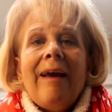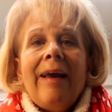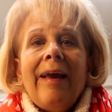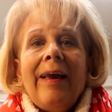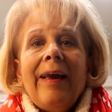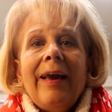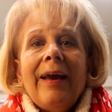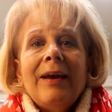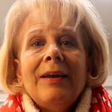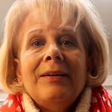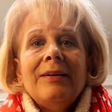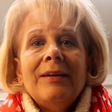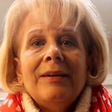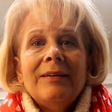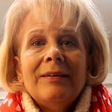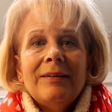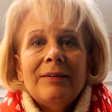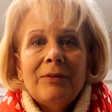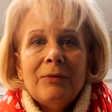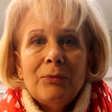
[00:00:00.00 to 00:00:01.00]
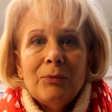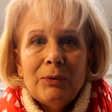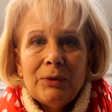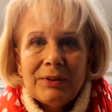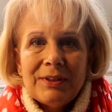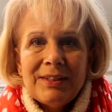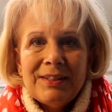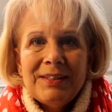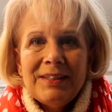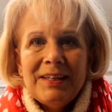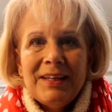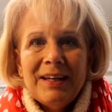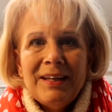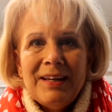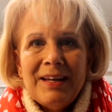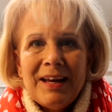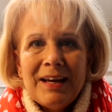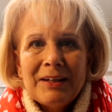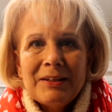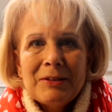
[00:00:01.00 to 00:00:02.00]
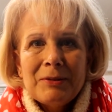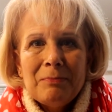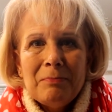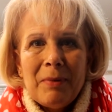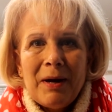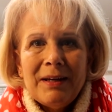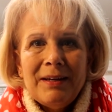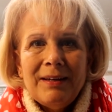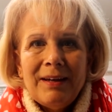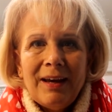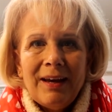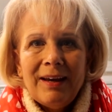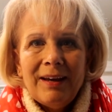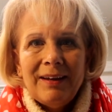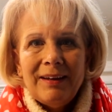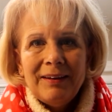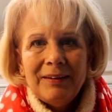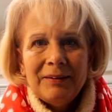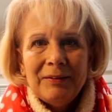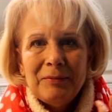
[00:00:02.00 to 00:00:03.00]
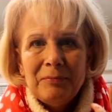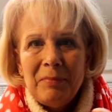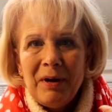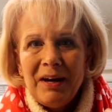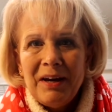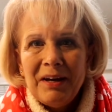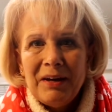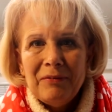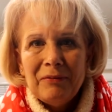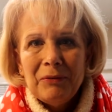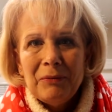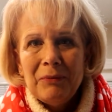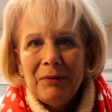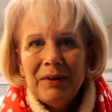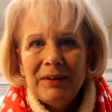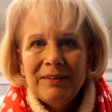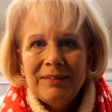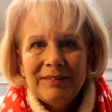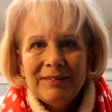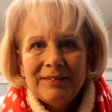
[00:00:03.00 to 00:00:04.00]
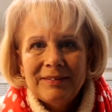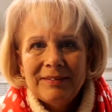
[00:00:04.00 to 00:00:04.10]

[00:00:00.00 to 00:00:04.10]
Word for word: and we'll see you next Monday. Bye, everyone.